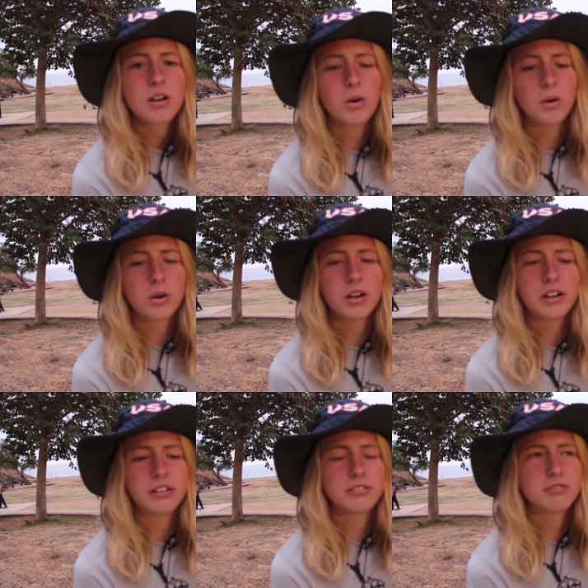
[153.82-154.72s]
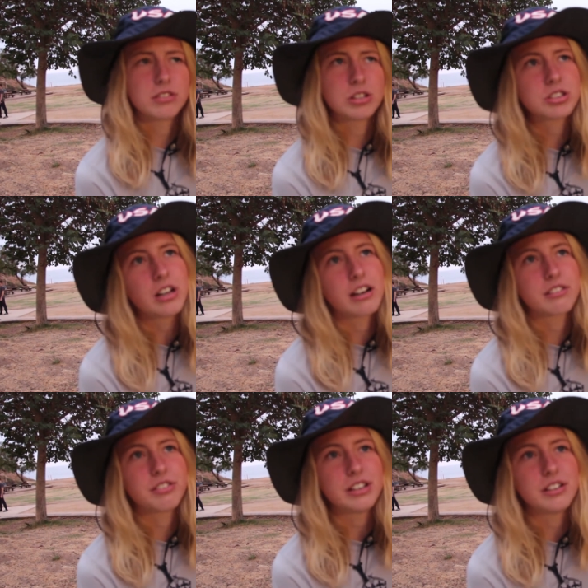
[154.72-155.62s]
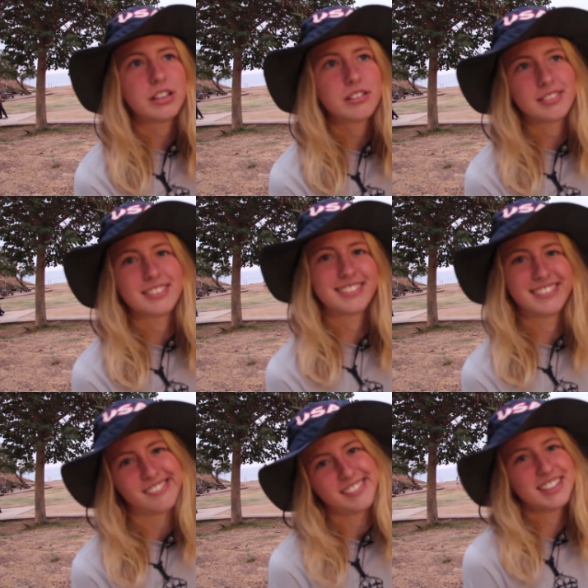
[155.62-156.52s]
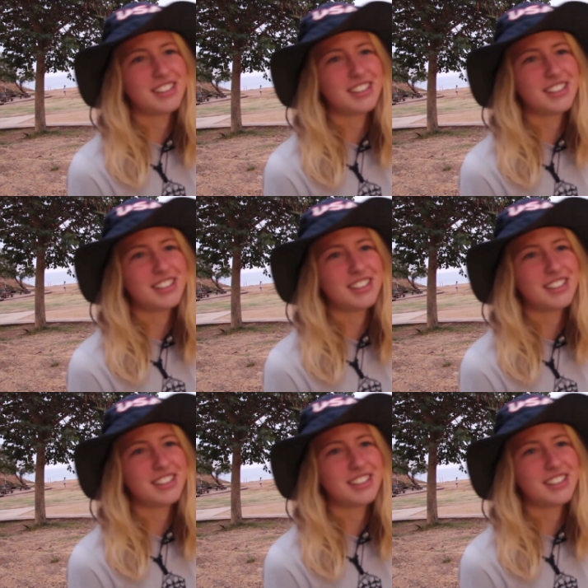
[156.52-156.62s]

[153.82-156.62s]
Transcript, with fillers: or oceanography. Yeah, we